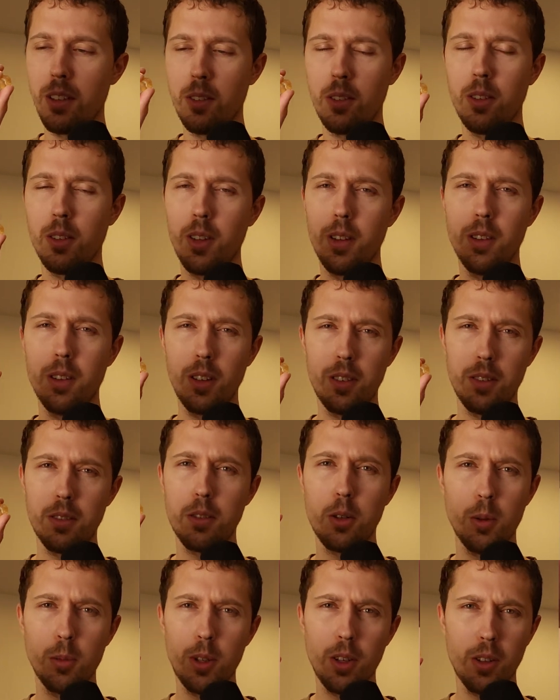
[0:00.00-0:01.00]
the
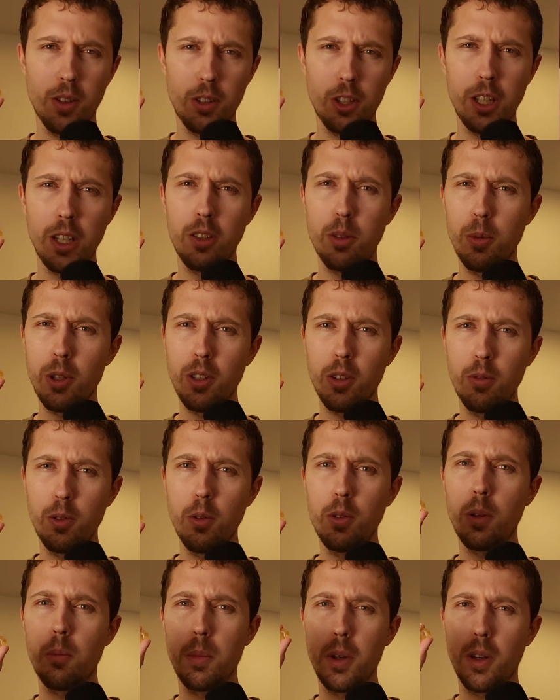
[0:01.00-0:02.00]
terminology gets a bit
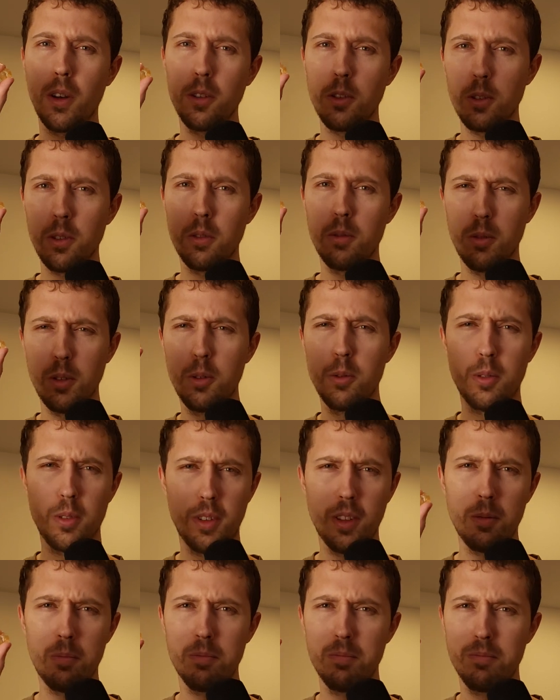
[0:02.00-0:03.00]
confusing, but I'll just
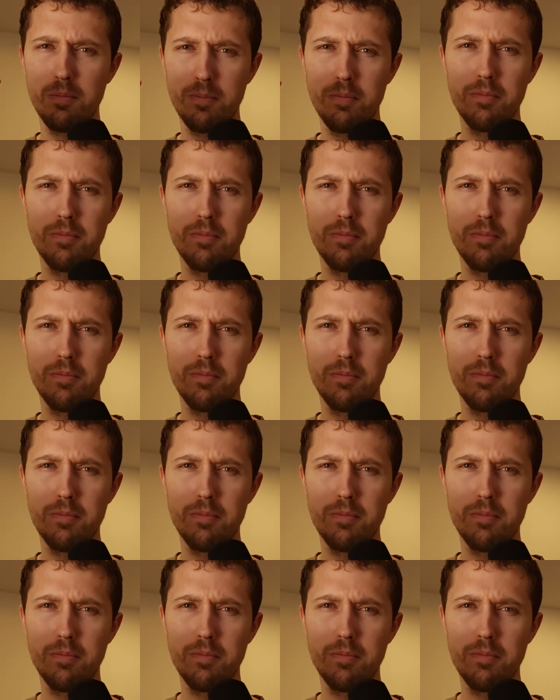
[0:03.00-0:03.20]
use the